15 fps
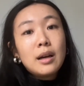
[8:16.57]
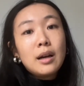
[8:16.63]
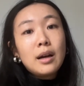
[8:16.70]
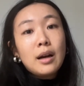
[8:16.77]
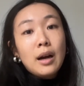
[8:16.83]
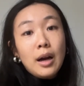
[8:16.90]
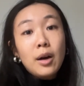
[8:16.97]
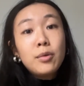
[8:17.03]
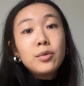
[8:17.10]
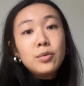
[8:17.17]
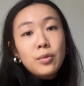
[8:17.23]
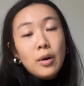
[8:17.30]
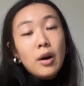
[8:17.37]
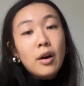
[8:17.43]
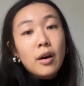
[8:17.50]
how you
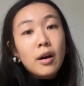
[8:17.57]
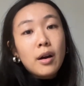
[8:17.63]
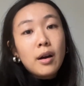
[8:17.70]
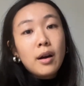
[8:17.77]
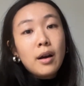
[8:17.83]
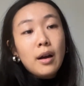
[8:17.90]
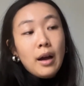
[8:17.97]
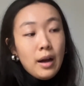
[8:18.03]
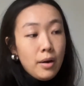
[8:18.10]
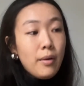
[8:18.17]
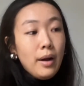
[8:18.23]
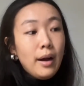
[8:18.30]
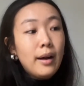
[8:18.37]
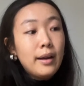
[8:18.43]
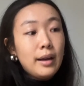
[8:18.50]
are, how
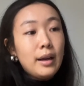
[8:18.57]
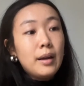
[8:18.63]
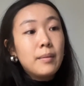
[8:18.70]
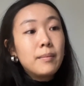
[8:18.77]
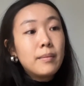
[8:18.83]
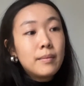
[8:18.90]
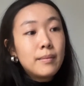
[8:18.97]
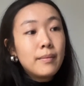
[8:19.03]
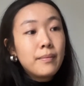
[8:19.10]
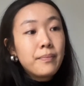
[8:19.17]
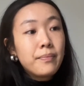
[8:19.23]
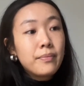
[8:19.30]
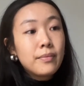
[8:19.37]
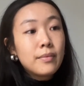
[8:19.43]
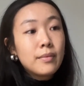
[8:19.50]
I am,
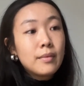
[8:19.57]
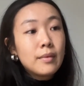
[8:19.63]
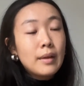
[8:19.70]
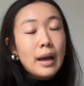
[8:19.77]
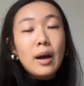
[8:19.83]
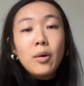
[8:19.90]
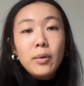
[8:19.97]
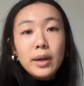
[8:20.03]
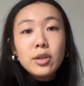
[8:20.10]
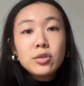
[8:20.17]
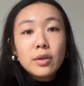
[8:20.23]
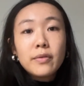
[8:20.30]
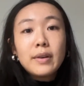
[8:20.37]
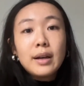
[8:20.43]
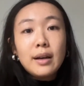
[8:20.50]
how each
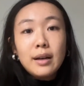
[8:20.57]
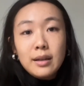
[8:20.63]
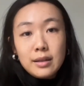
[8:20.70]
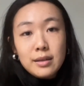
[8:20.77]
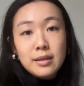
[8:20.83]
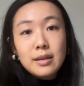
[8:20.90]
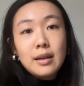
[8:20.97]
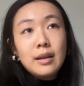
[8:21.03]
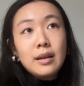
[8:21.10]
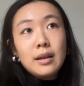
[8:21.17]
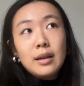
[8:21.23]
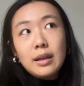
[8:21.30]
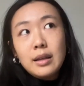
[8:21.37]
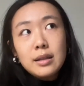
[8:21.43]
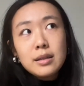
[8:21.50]
of us
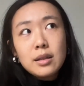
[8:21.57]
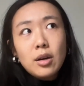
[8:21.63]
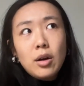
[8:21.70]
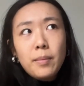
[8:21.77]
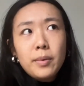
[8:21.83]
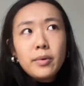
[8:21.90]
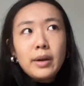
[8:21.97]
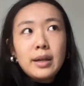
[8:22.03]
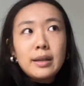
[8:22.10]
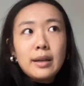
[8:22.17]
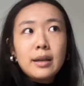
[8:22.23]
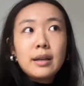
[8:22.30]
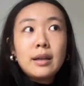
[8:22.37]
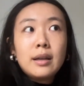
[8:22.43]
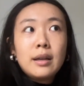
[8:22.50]
is
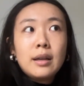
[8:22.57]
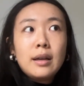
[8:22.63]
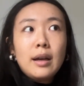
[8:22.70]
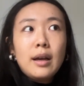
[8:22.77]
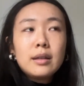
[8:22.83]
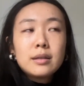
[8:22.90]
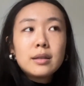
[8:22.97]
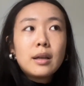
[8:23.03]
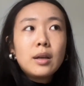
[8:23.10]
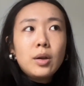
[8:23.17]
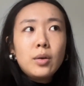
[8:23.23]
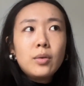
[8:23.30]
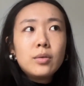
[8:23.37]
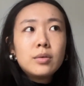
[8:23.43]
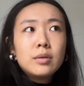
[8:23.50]
operating at their
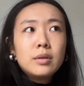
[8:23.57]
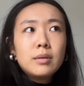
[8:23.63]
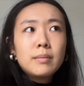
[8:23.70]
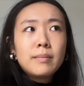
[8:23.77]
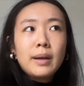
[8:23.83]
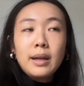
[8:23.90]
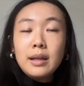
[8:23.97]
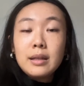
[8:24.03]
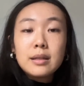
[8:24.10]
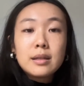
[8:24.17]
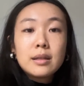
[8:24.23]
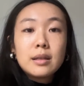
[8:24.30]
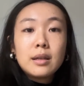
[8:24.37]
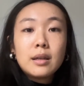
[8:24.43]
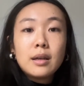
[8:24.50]
own pace,
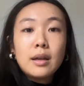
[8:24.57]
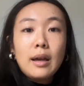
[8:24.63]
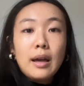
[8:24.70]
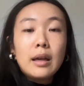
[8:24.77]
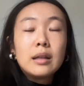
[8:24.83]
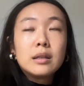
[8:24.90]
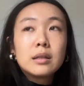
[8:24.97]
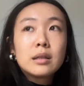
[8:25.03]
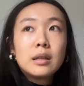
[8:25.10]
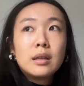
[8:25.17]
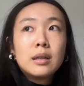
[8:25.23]
and